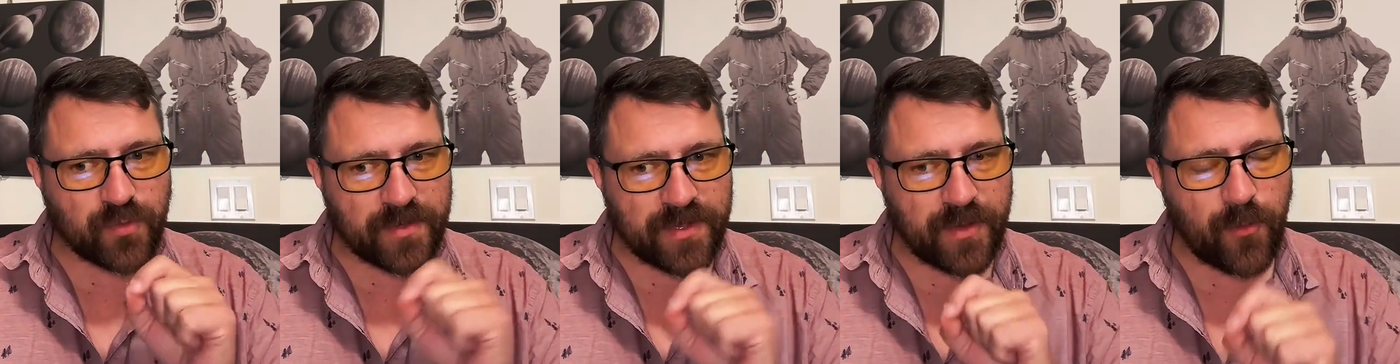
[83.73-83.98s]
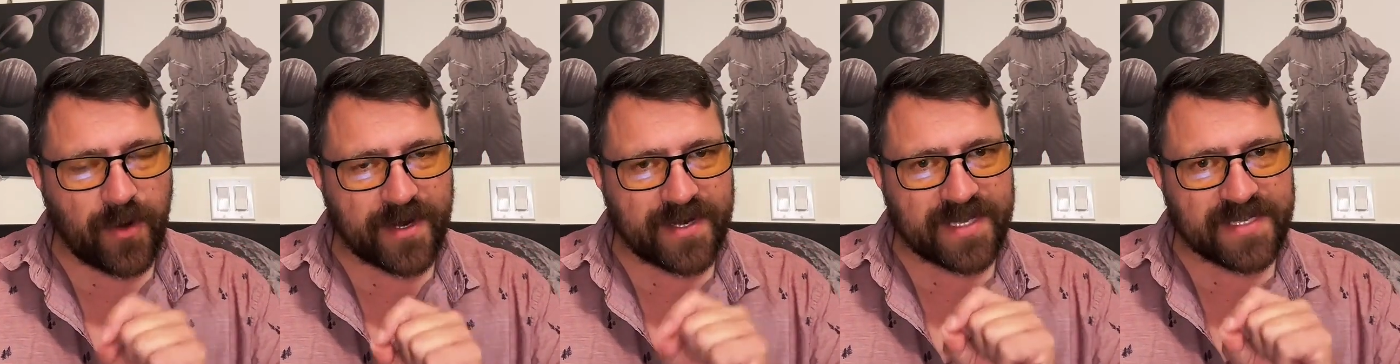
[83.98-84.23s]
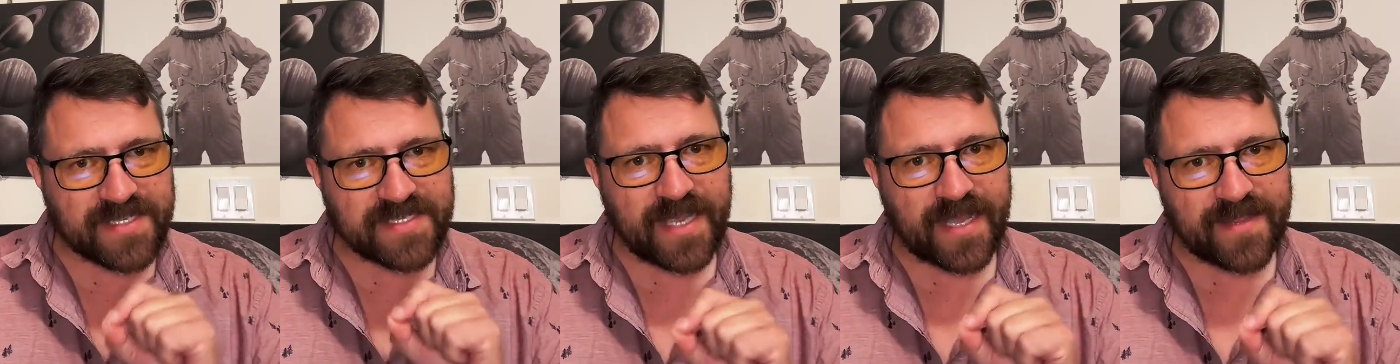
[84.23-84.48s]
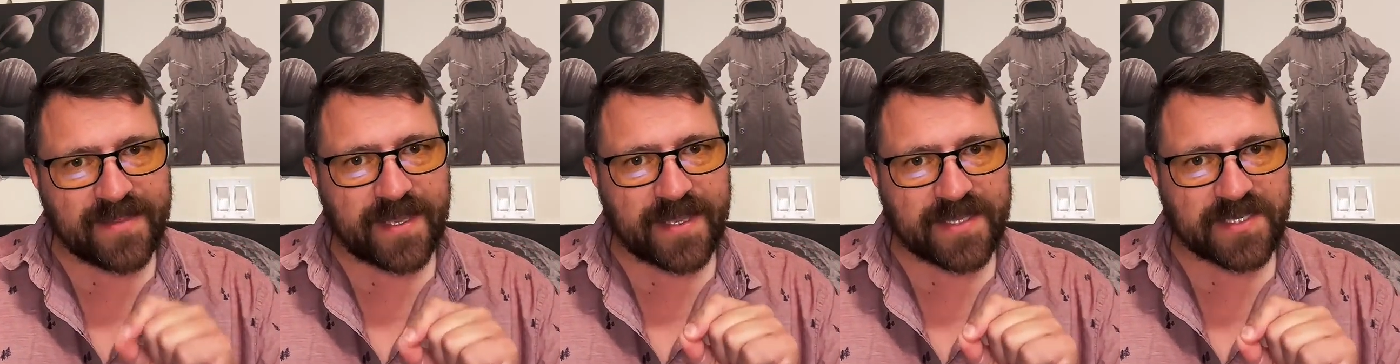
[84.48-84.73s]
really wanting to
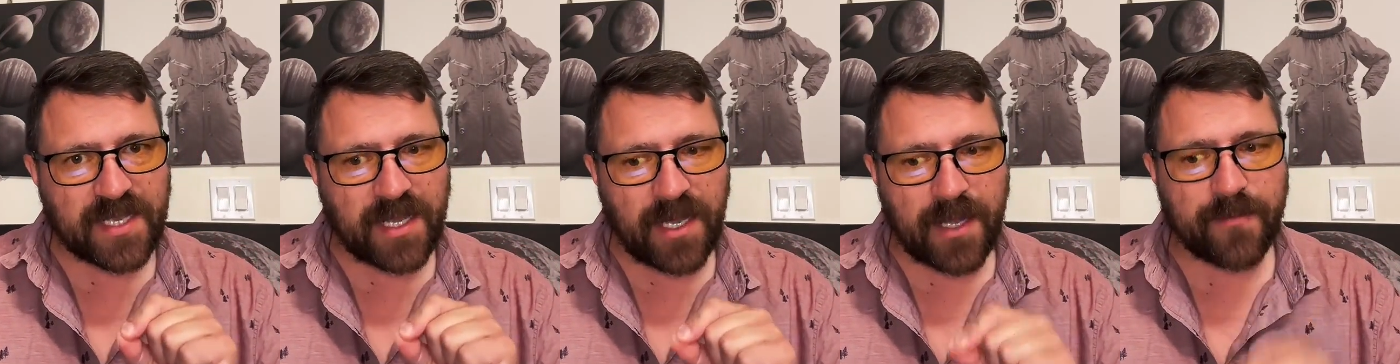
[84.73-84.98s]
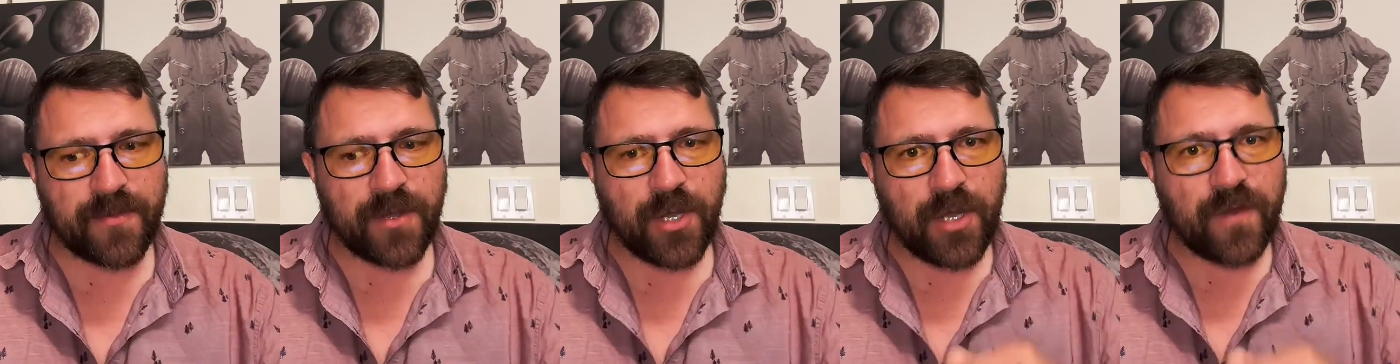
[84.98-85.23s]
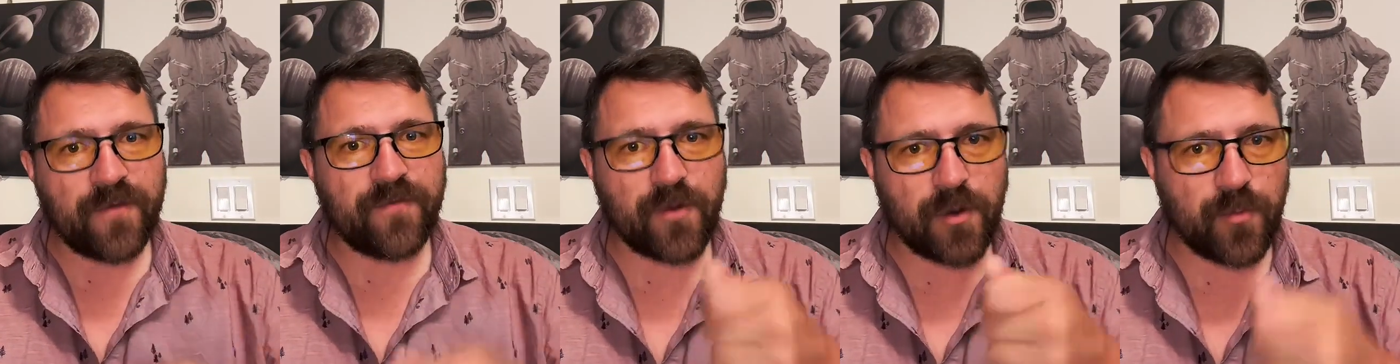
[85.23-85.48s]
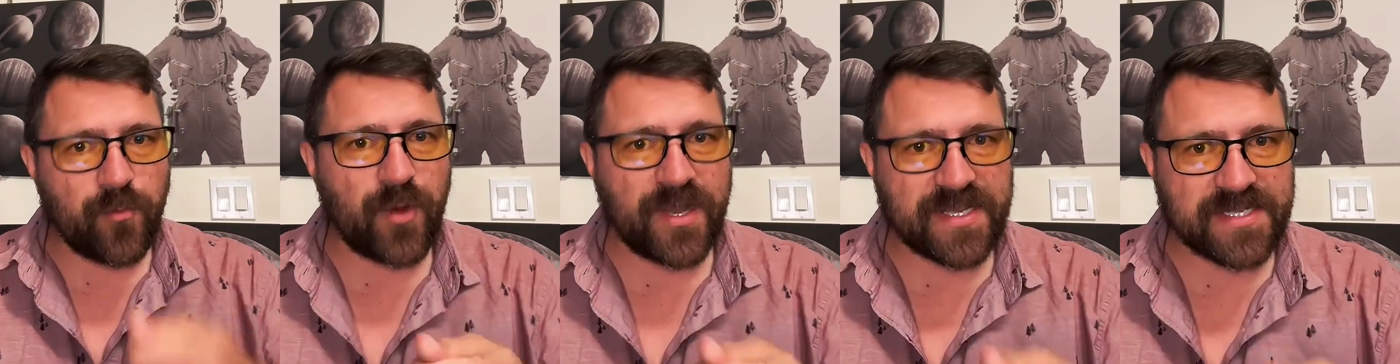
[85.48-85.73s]
set this up
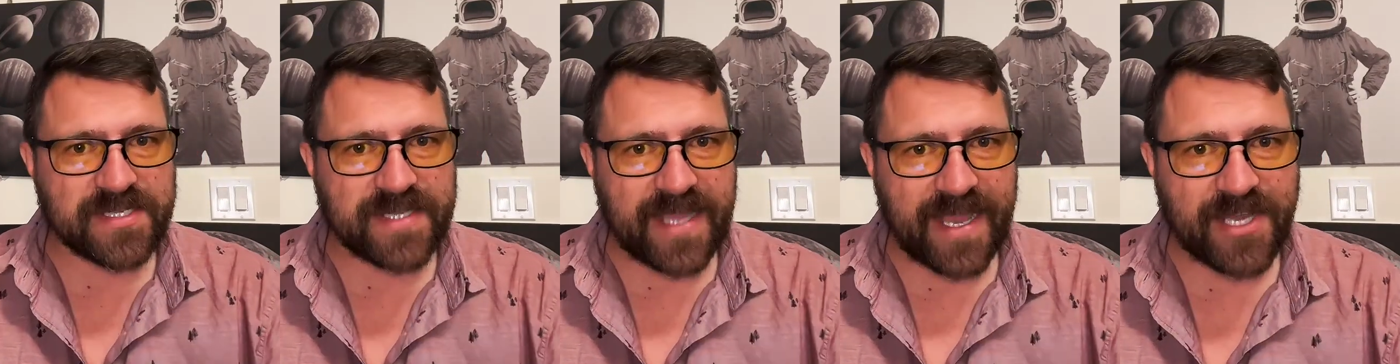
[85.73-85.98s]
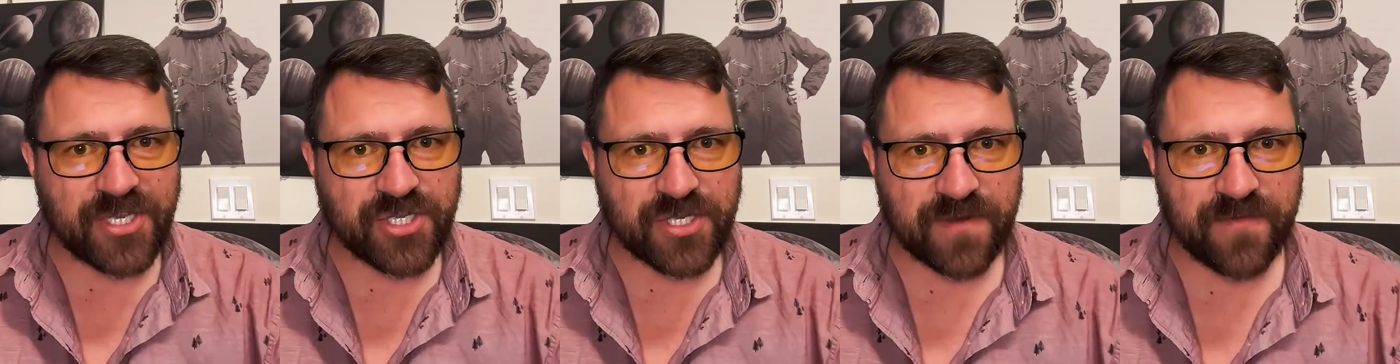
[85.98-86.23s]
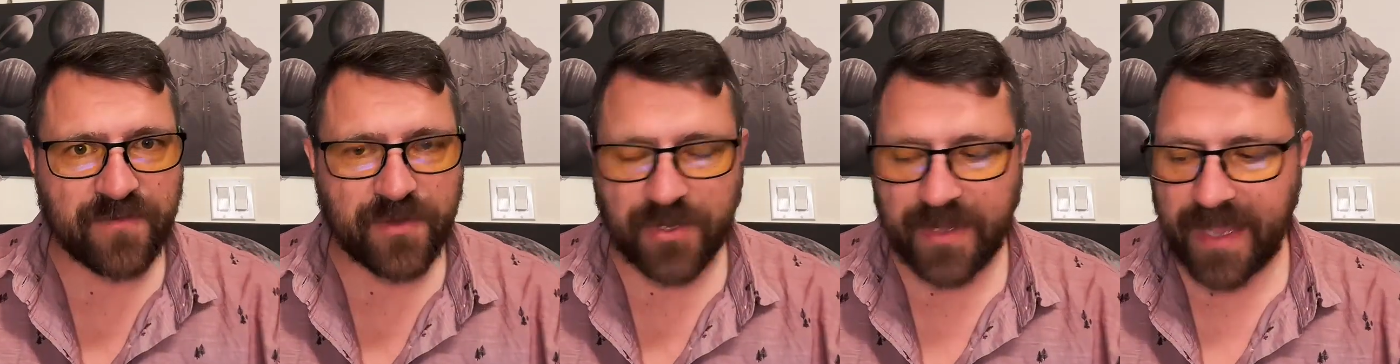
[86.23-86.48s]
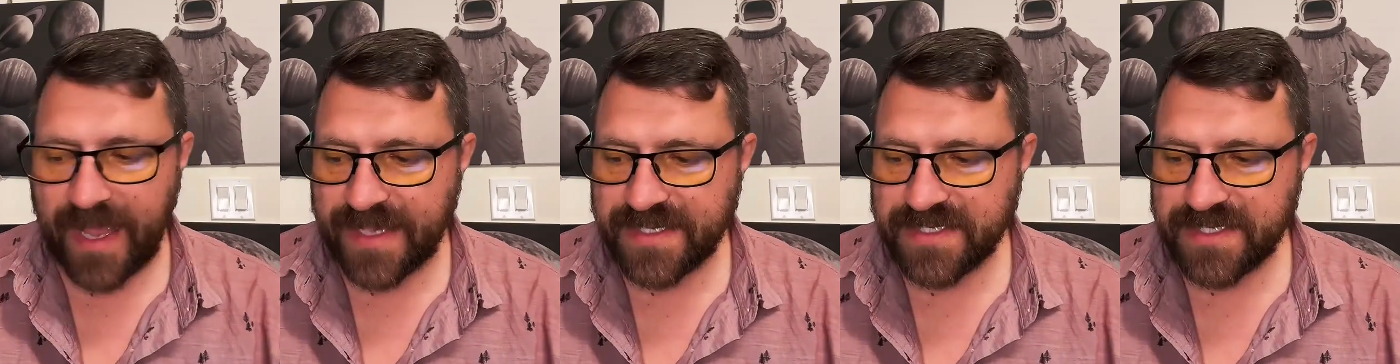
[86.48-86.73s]
for a presentation for
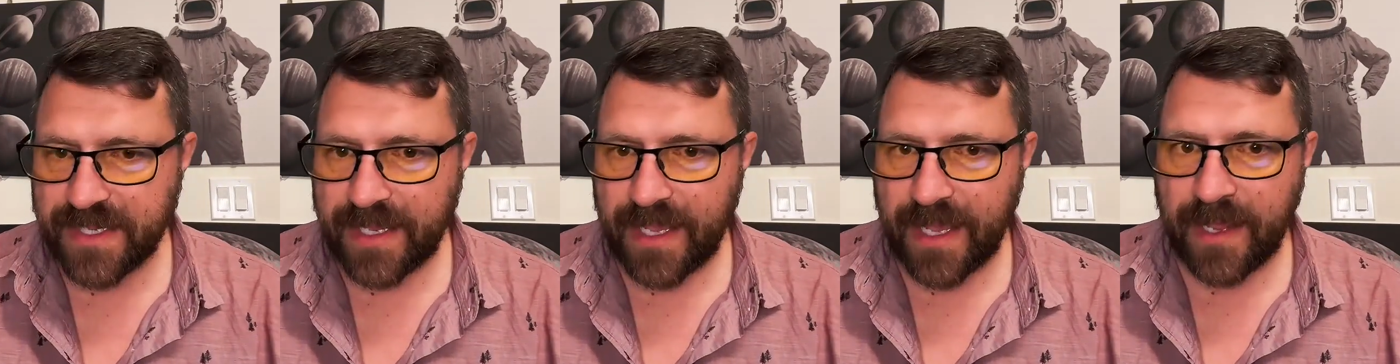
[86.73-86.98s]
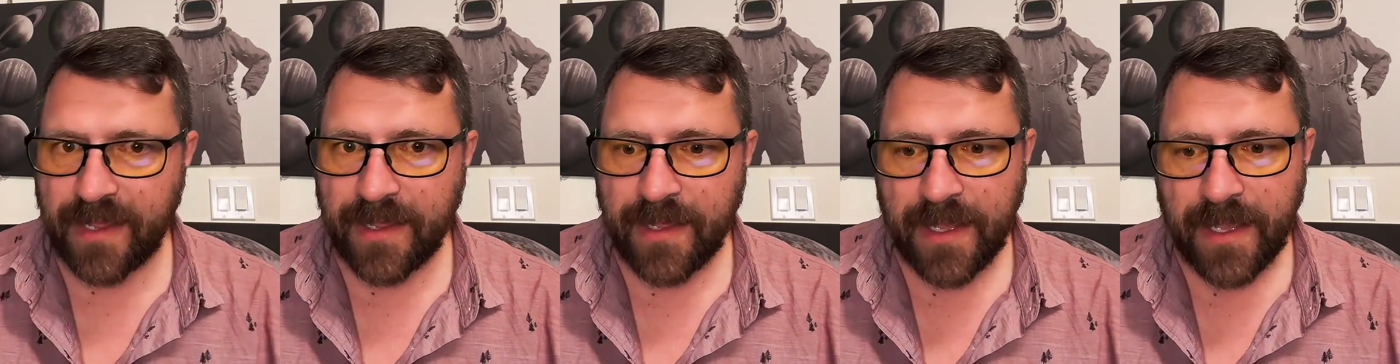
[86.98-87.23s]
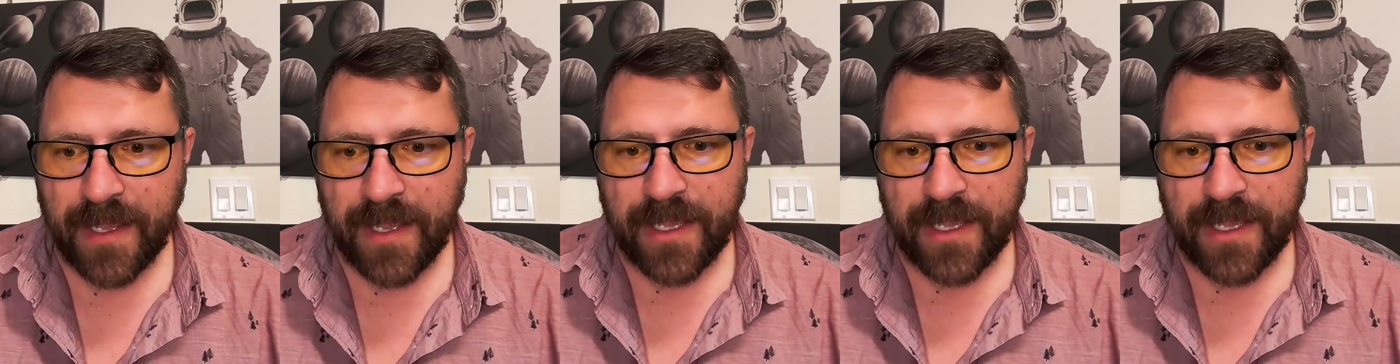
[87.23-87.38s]
you guys today.